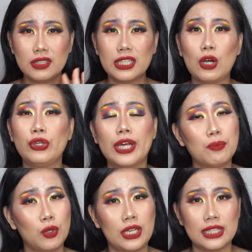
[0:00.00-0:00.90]

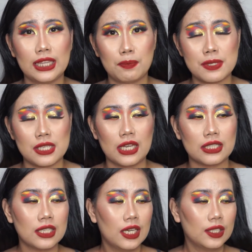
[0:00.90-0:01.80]
naunang bullet
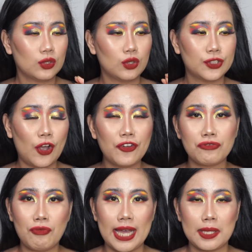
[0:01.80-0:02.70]
lipsticks. So soft
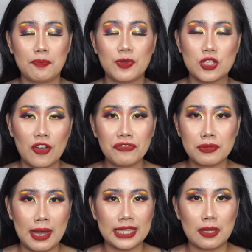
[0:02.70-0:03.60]

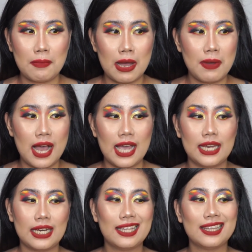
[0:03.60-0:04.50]
matte ni Mama
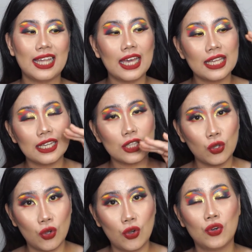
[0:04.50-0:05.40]
Anne, and then
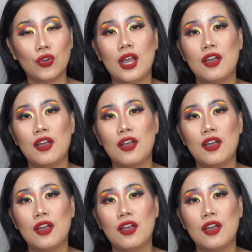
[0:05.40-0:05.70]
itong